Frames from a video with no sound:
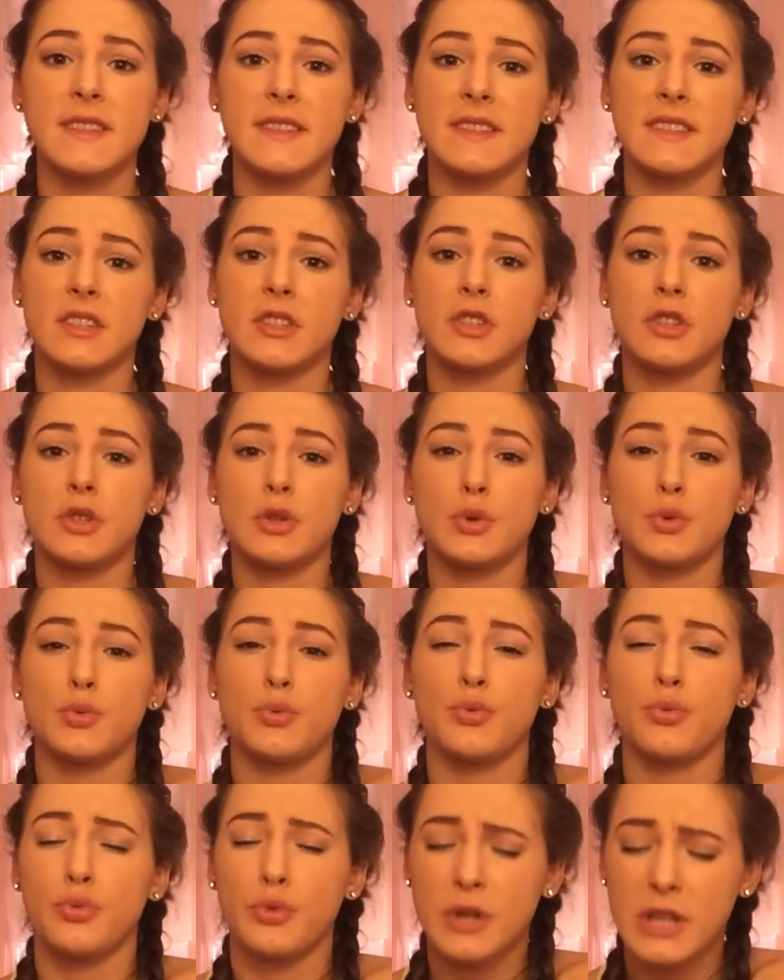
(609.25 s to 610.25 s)
It's
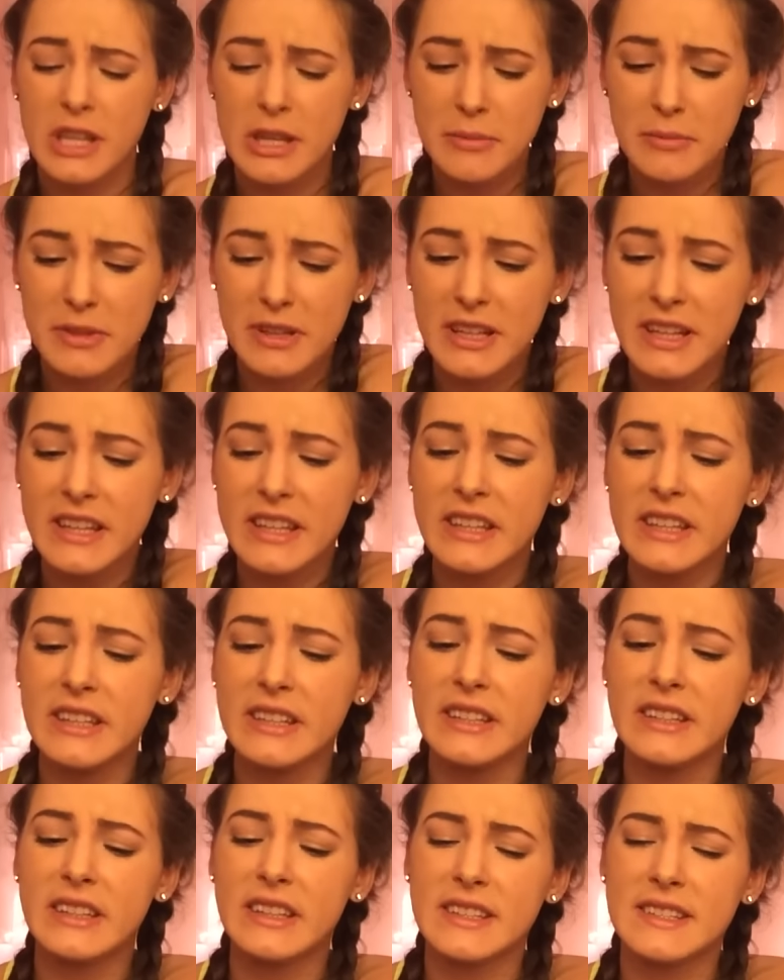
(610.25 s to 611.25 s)
extremely,